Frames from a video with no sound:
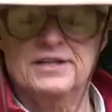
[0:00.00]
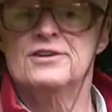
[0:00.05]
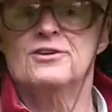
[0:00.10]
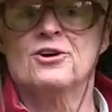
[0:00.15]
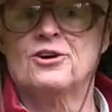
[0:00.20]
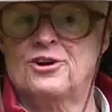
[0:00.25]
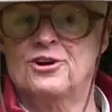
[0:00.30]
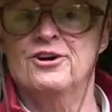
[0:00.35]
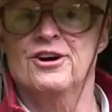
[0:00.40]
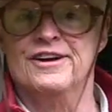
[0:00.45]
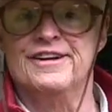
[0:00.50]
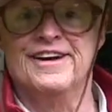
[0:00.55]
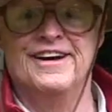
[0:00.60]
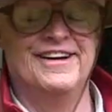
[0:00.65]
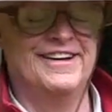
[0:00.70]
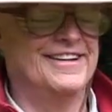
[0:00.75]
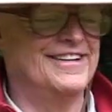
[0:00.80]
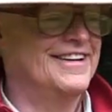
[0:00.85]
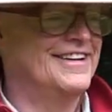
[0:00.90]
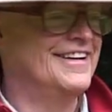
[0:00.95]
didn't look good,
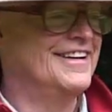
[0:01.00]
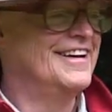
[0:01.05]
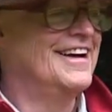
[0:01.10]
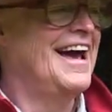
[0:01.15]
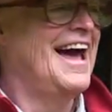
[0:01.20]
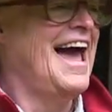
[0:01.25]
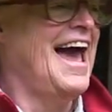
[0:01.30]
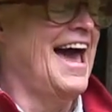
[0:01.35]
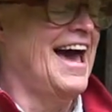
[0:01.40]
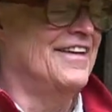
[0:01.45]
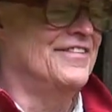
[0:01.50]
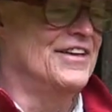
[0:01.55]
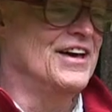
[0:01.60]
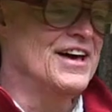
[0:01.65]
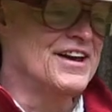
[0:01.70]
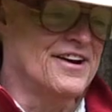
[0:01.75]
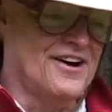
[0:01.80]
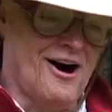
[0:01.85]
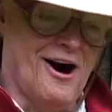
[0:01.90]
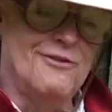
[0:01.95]
and
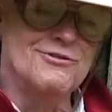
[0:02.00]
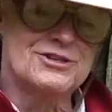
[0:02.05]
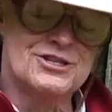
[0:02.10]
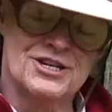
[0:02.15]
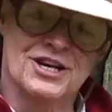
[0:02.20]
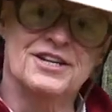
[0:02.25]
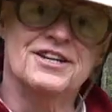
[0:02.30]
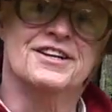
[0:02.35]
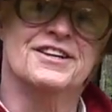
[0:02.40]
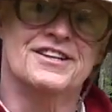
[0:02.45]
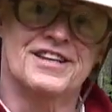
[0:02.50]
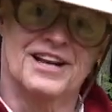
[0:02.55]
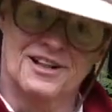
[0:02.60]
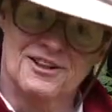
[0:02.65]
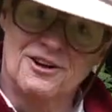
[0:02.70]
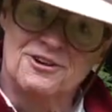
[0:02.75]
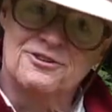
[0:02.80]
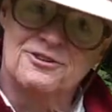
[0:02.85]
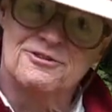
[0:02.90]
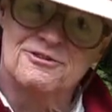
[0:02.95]
then all of a sudden they
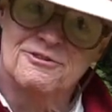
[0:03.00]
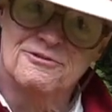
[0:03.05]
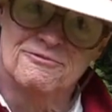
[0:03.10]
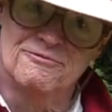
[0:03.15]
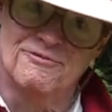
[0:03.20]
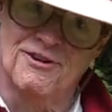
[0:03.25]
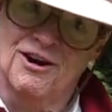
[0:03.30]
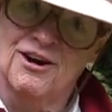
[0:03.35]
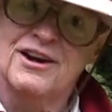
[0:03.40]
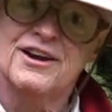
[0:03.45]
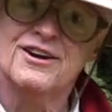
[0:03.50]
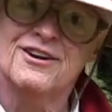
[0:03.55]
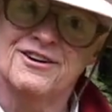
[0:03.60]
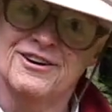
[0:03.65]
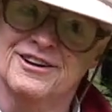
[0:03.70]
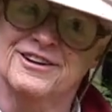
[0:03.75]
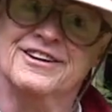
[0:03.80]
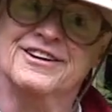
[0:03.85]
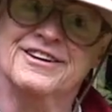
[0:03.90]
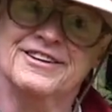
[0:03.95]
looked very
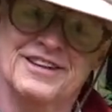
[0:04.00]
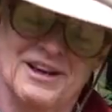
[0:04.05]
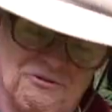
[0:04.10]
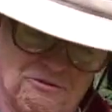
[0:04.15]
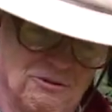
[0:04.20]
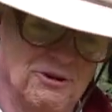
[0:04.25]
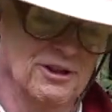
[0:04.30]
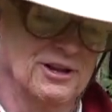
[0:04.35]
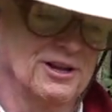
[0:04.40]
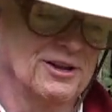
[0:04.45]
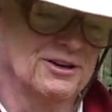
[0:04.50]
good. They really